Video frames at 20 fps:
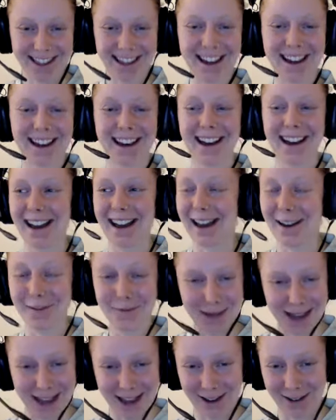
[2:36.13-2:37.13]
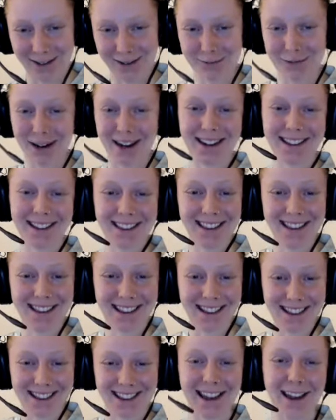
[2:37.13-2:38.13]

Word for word: I have my own practices,